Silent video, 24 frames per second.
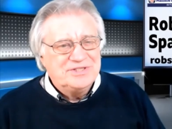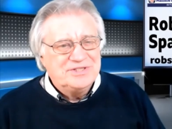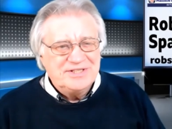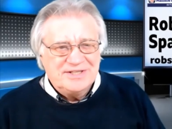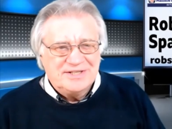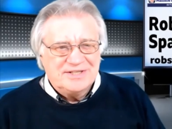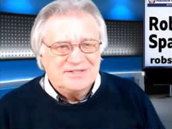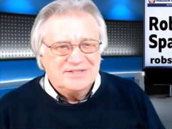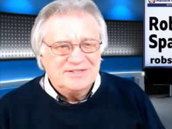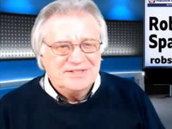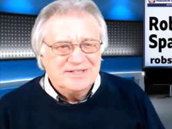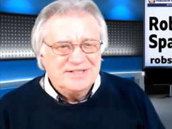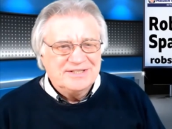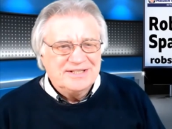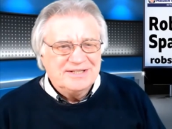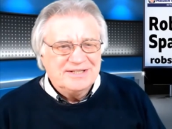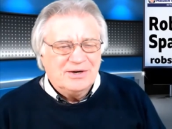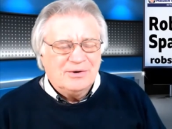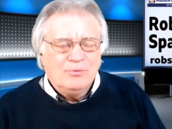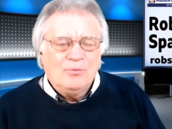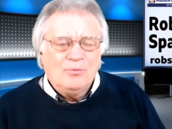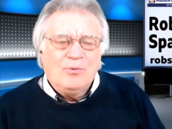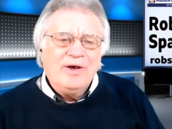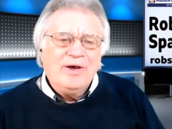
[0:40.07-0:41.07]
did.
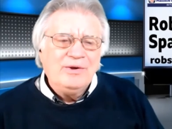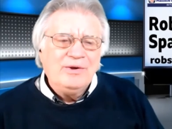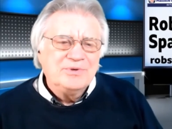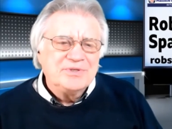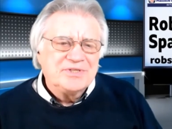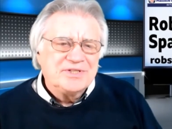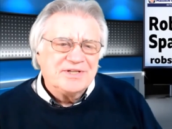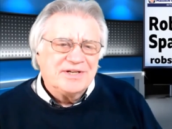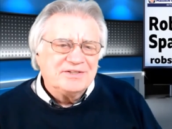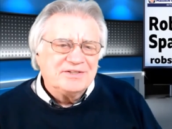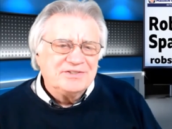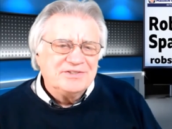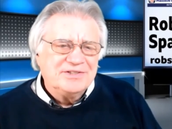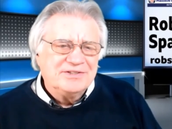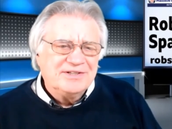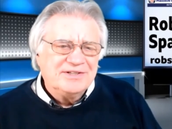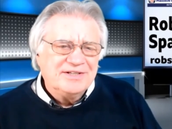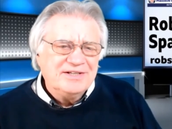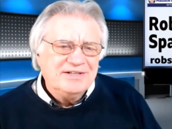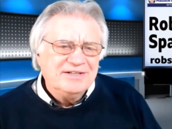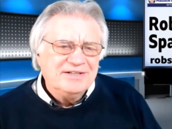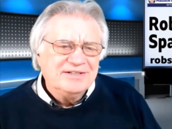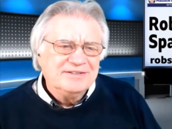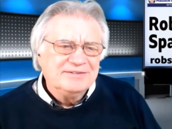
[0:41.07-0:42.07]
Why was that? Do you
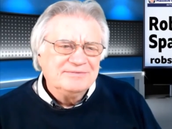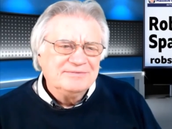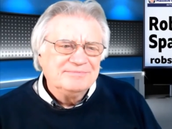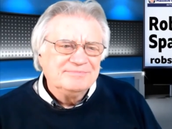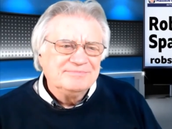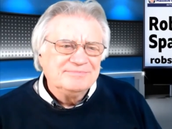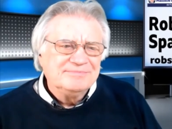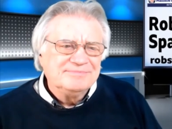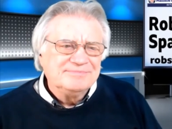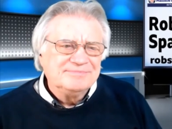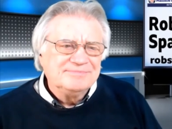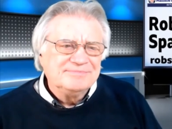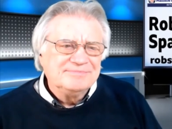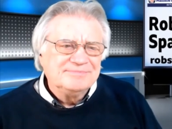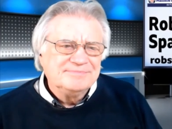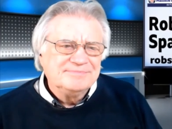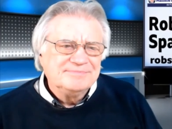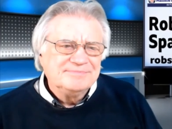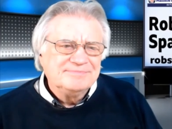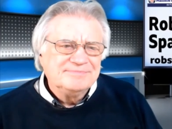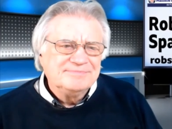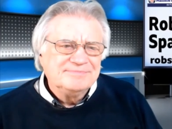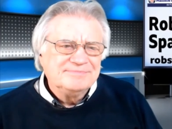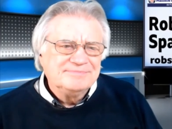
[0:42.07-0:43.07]
think?
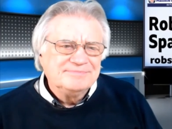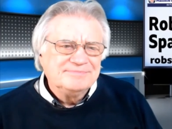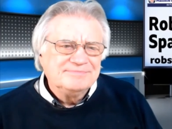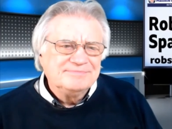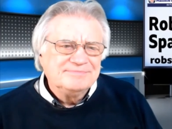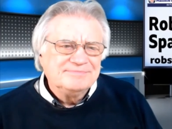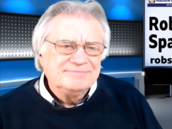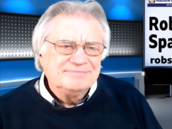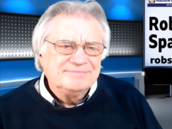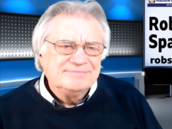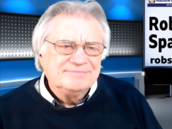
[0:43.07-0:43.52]
You